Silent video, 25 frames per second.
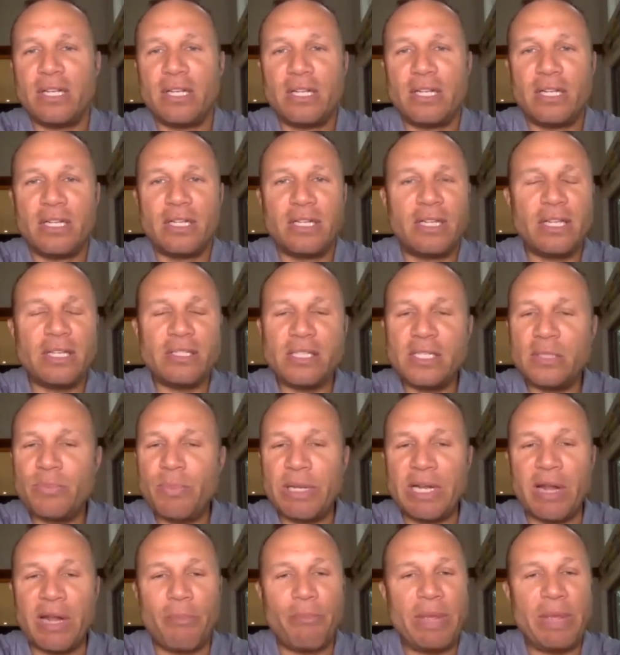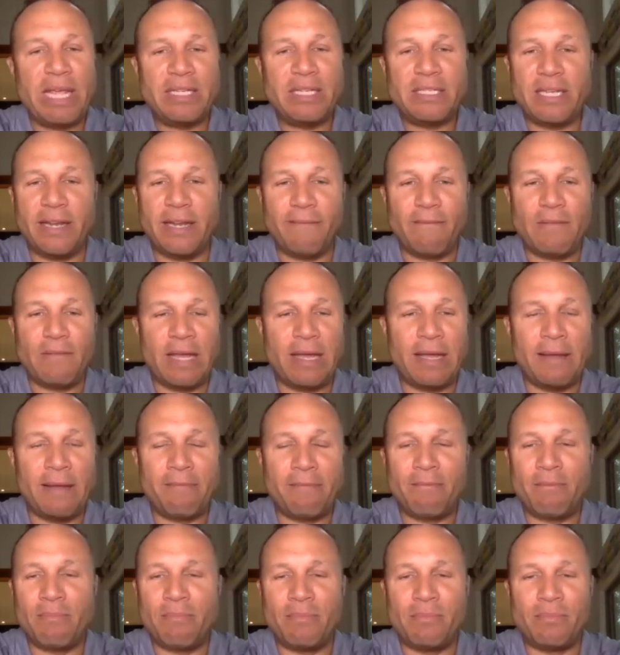This has been amazing.
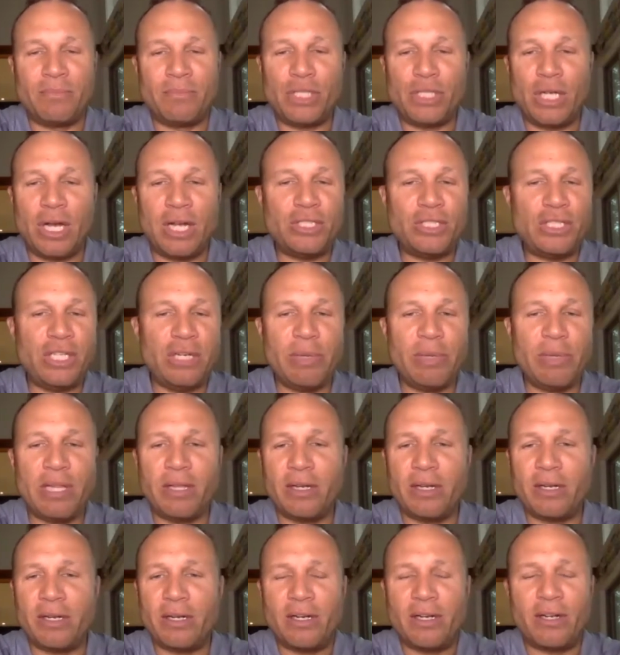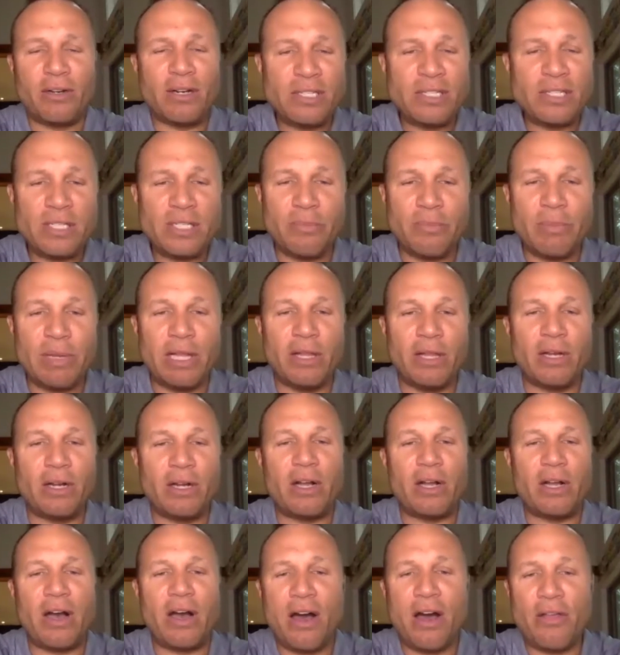John G. Miller, Kristen Miller,
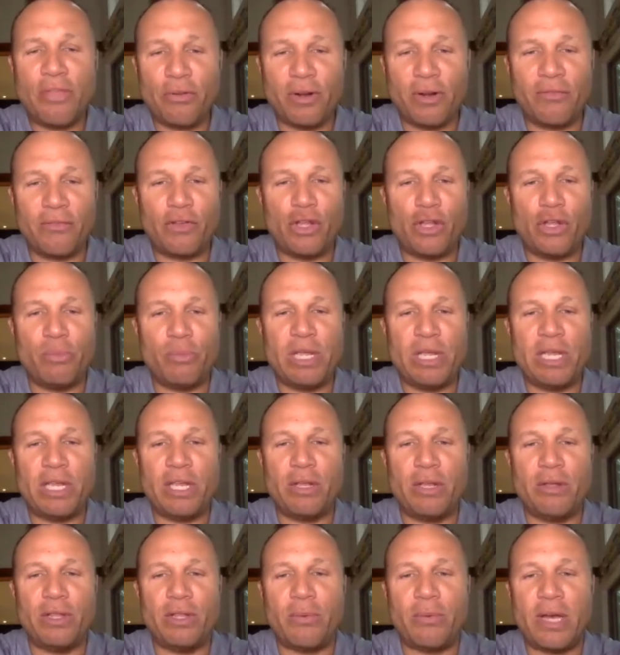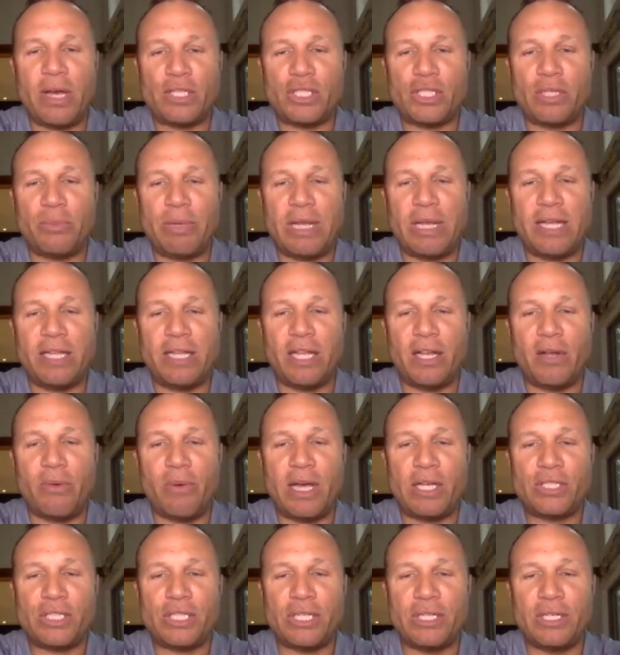author of QBQ, The Question Behind the
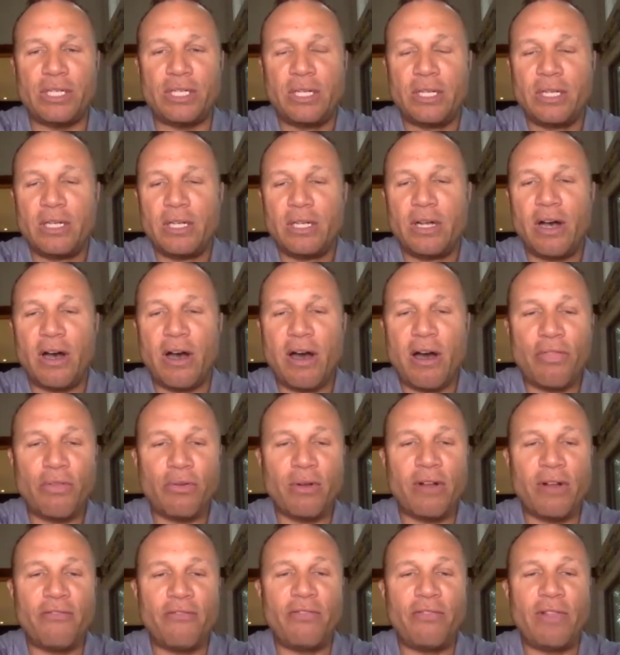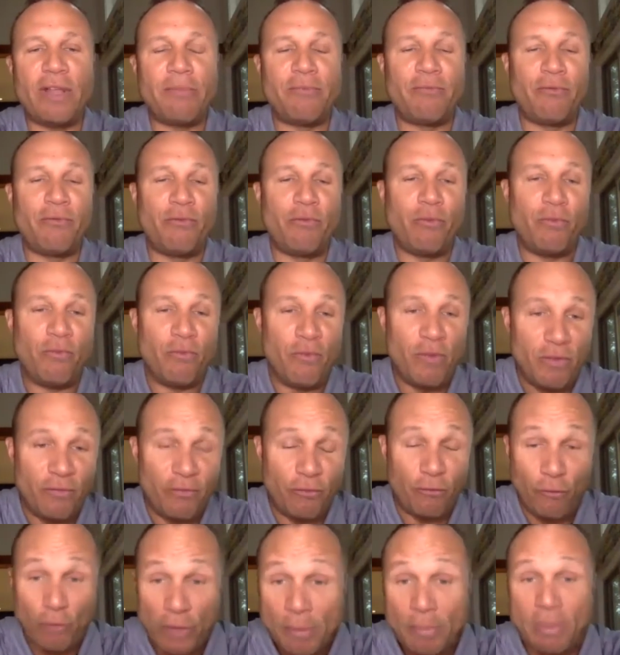Question, author of
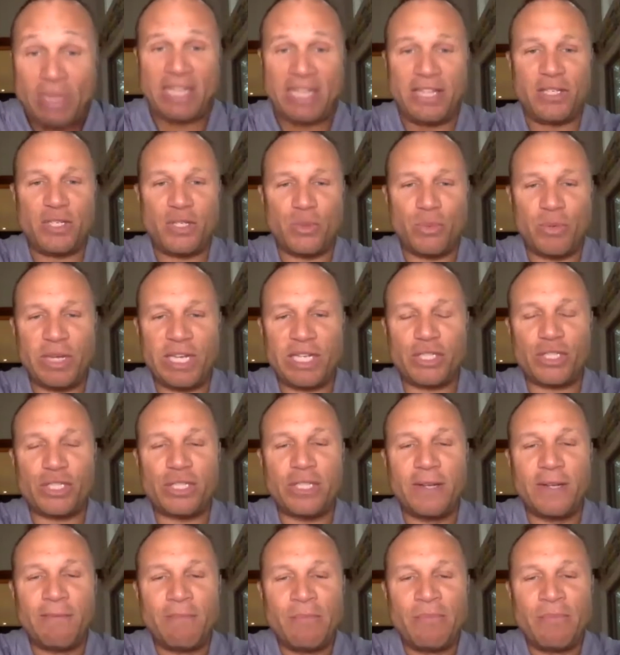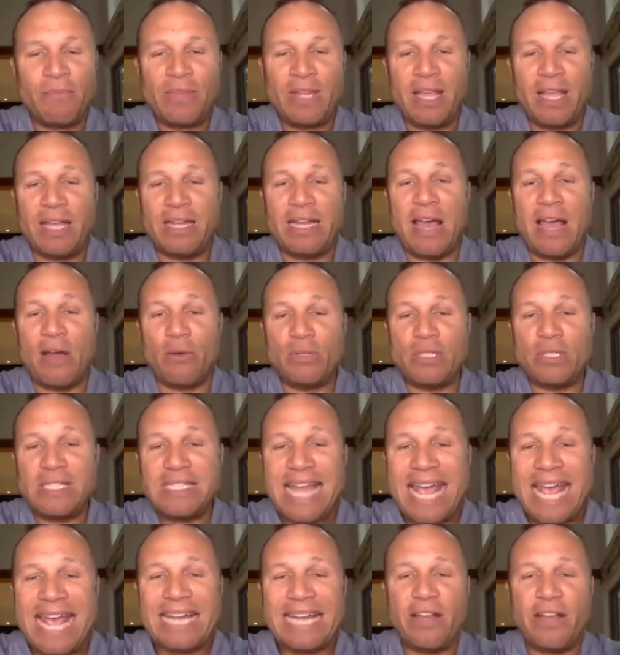Flipping the Switch, and
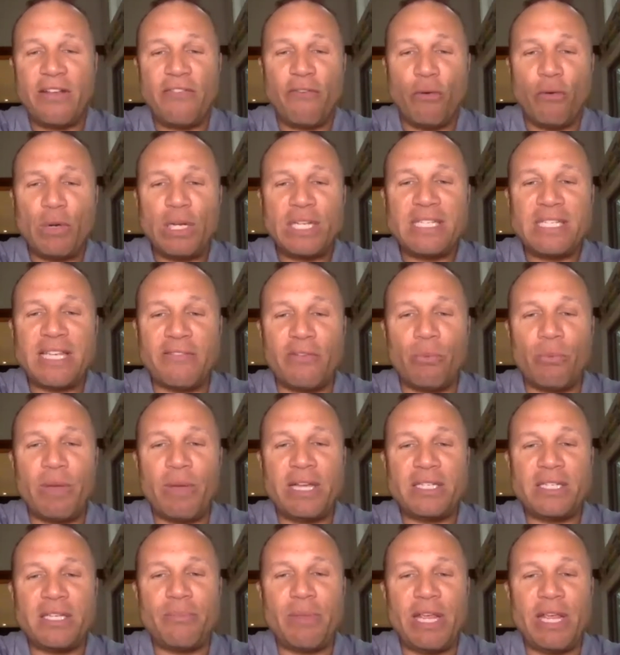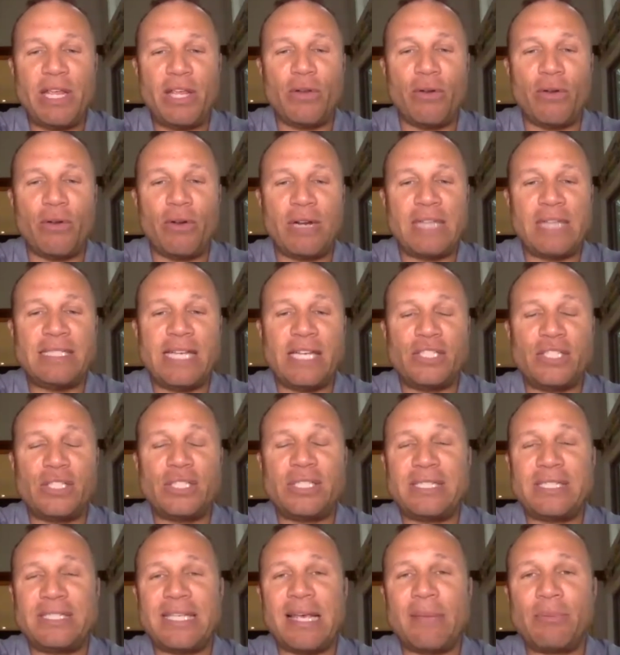outstanding 47 Ways to Make Your
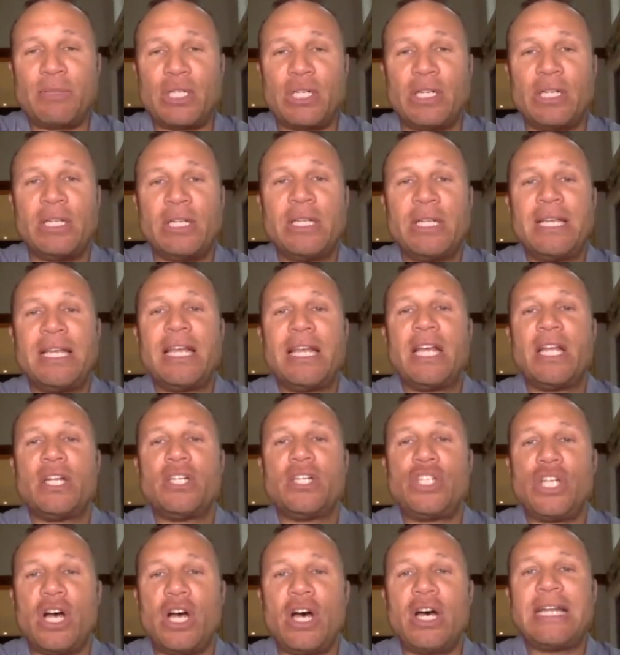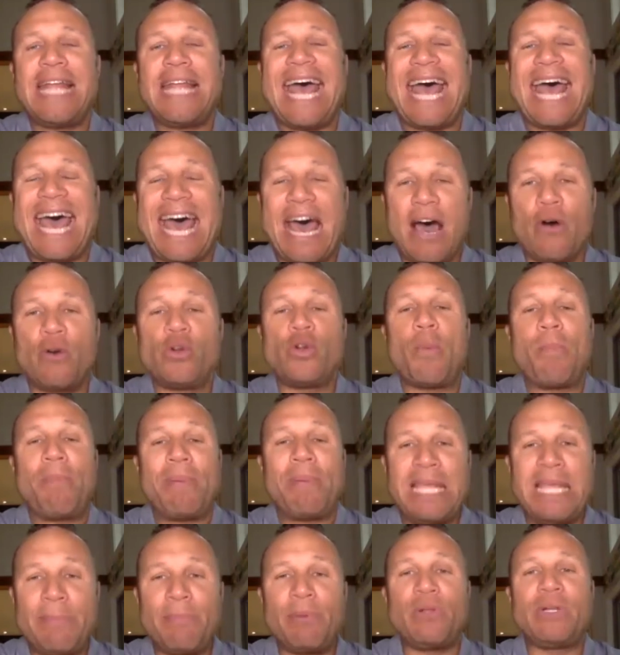Organizations Exceptional. John, how do
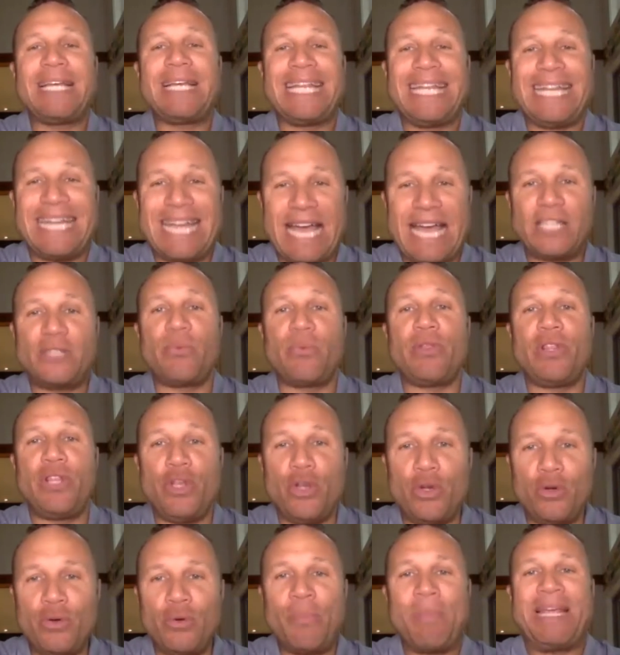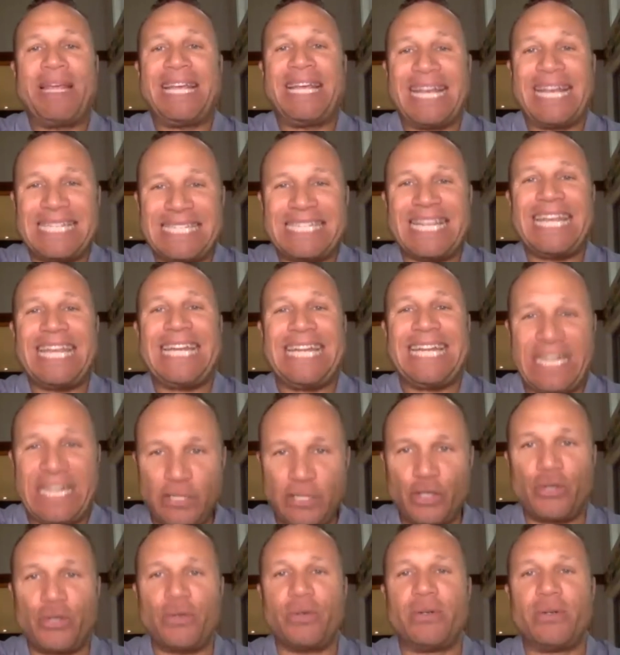people connect with you because they need to?